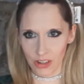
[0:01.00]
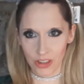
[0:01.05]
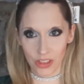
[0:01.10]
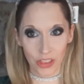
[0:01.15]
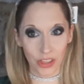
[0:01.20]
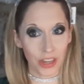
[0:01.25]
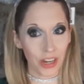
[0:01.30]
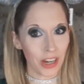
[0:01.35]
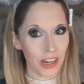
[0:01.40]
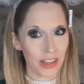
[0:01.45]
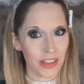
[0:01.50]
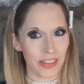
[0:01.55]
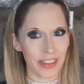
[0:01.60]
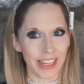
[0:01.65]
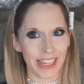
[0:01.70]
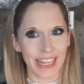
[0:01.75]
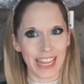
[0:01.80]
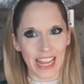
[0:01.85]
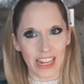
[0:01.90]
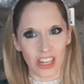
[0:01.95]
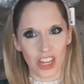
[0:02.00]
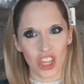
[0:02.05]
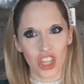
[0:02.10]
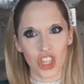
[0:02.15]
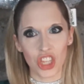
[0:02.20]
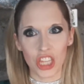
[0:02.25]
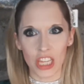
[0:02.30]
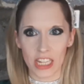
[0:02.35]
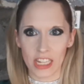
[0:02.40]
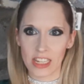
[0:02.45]
the girls that get
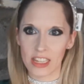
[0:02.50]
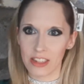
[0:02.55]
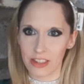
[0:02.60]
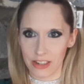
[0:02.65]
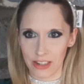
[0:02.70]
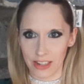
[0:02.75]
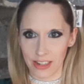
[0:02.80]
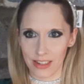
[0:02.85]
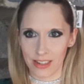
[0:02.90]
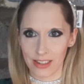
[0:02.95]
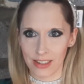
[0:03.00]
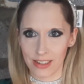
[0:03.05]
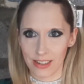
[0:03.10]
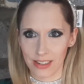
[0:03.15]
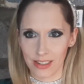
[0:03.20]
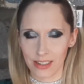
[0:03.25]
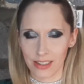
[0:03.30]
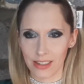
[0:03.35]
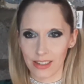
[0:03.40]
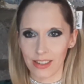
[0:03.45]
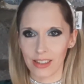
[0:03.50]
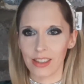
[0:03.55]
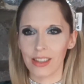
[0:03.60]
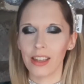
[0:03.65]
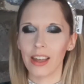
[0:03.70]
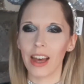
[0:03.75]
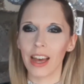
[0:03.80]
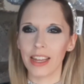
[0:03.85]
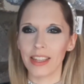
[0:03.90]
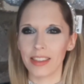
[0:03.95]
shit done.
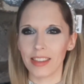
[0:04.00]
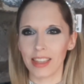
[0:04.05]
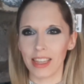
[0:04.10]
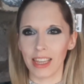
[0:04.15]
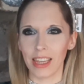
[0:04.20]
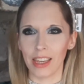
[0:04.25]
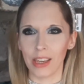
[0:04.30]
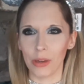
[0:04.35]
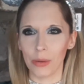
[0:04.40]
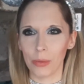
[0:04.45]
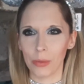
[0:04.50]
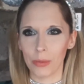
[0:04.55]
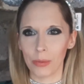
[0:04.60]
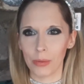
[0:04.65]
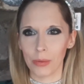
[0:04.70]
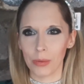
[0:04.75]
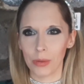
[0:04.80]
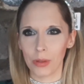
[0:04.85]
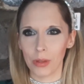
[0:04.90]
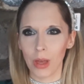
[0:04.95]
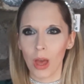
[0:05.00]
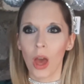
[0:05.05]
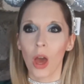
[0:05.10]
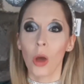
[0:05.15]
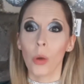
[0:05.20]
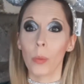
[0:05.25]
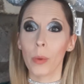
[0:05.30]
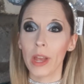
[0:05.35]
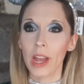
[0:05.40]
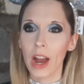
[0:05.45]
I see you.
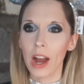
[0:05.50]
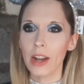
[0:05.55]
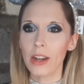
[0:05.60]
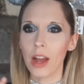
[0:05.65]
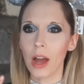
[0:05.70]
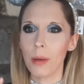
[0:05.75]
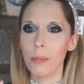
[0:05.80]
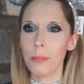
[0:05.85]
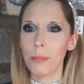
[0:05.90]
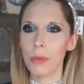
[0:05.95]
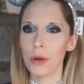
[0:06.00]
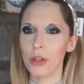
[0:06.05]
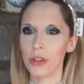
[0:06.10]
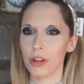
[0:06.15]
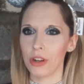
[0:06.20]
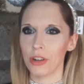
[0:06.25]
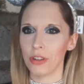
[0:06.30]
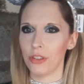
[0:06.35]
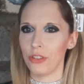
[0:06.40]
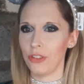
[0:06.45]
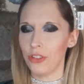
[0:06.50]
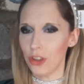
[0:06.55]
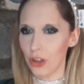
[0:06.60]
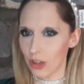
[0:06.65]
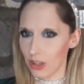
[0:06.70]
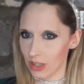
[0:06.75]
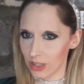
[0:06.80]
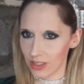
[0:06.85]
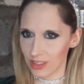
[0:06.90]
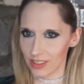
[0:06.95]
We are not mothers,
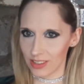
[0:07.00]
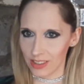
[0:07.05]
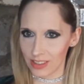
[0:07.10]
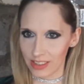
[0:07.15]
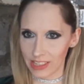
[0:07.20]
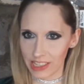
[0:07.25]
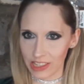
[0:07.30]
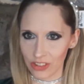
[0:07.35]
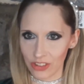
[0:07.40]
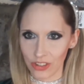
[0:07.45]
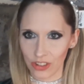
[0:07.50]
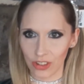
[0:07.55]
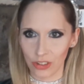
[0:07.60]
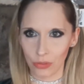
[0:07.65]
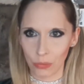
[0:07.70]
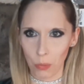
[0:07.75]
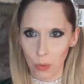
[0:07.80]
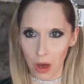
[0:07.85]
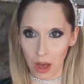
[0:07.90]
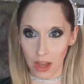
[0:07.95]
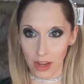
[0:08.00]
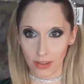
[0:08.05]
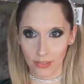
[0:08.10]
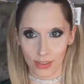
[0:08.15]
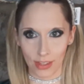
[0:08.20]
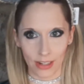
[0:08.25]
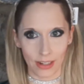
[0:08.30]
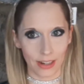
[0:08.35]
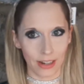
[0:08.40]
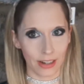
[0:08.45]
daughters, sisters, wives,
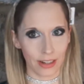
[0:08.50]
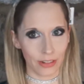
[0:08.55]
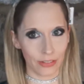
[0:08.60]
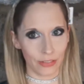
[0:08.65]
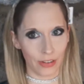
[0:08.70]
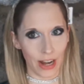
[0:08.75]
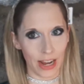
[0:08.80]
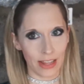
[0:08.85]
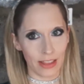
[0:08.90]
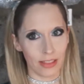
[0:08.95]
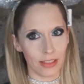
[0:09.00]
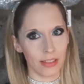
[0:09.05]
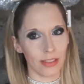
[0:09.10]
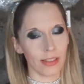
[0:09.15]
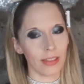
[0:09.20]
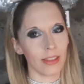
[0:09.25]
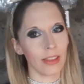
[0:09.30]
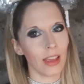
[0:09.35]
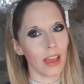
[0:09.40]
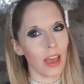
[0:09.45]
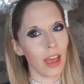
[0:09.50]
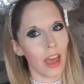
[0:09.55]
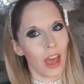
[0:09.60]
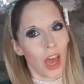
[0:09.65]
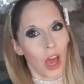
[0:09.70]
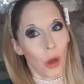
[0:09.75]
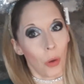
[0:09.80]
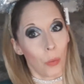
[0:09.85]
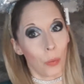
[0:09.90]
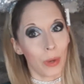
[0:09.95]
and girlfriends.
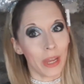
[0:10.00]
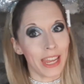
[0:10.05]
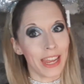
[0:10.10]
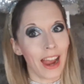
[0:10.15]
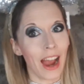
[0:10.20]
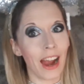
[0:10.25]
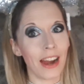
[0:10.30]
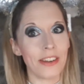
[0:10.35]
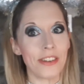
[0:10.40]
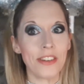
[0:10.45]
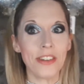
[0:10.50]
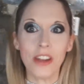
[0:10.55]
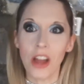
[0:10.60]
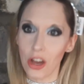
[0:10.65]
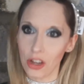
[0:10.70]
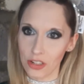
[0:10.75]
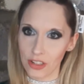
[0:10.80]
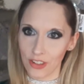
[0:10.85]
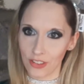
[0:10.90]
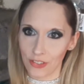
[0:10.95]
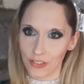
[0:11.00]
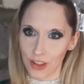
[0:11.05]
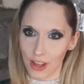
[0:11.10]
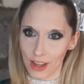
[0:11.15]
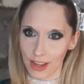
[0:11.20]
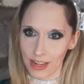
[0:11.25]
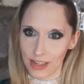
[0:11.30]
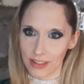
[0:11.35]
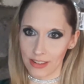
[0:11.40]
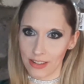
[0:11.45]
We are not
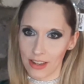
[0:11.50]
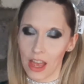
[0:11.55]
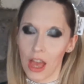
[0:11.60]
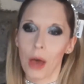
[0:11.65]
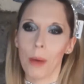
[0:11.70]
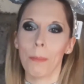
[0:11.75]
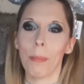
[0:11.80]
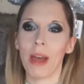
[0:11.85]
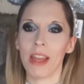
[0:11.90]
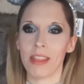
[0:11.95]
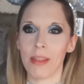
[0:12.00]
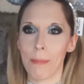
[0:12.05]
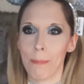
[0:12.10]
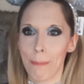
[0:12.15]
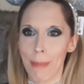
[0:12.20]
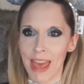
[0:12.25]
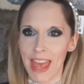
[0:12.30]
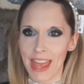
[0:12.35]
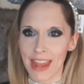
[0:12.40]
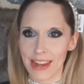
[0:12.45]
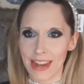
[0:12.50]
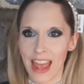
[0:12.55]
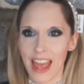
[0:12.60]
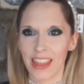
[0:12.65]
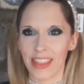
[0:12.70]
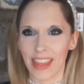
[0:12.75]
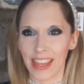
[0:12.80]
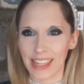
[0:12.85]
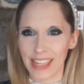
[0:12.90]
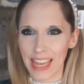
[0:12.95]
defined by the men
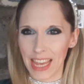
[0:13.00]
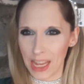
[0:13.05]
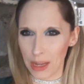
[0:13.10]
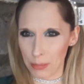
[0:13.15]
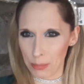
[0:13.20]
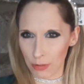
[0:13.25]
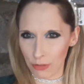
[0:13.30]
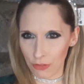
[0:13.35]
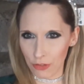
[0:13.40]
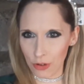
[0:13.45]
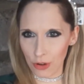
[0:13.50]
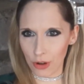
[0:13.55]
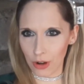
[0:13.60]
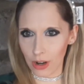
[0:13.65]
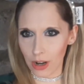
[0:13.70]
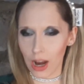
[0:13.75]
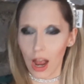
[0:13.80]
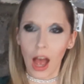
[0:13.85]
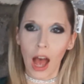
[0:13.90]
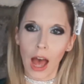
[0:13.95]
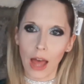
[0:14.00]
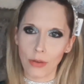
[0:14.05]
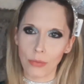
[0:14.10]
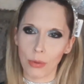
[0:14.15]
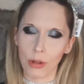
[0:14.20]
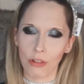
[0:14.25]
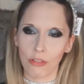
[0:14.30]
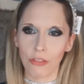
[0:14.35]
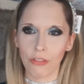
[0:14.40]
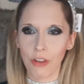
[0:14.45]
that came before and
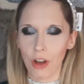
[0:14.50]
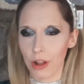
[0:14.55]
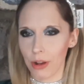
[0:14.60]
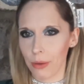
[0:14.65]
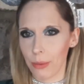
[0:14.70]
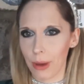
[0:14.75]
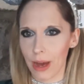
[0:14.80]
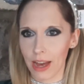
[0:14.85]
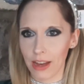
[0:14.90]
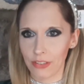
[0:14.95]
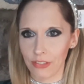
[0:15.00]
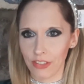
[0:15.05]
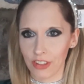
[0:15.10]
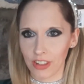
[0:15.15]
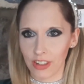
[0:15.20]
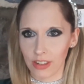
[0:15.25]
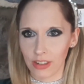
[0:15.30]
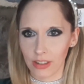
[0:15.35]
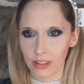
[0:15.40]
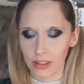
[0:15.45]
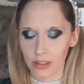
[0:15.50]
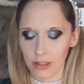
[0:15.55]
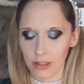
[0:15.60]
will follow after.